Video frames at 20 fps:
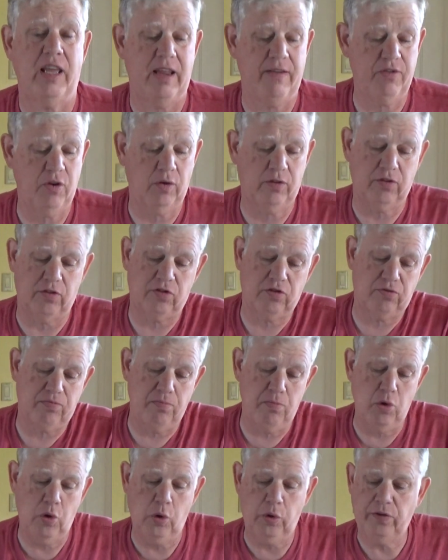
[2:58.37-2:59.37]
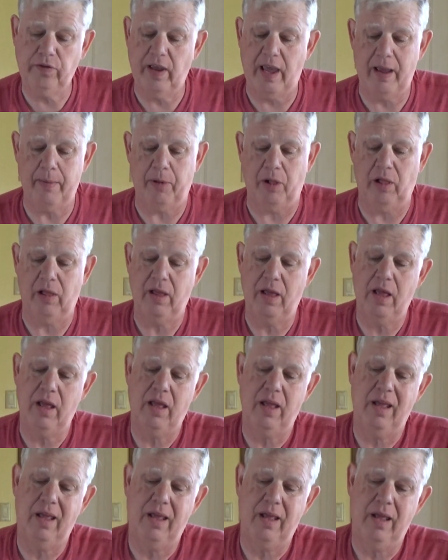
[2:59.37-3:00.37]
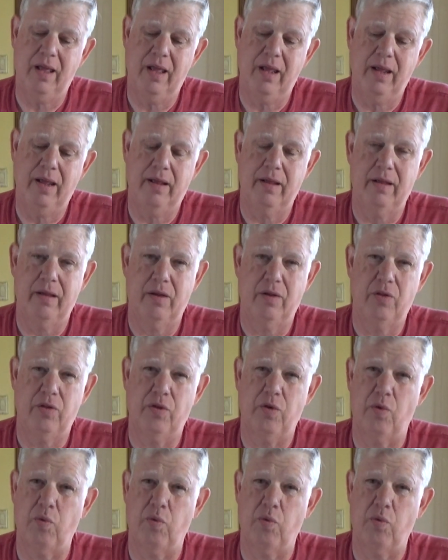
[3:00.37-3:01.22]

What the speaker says: Even though it's a smooth table, the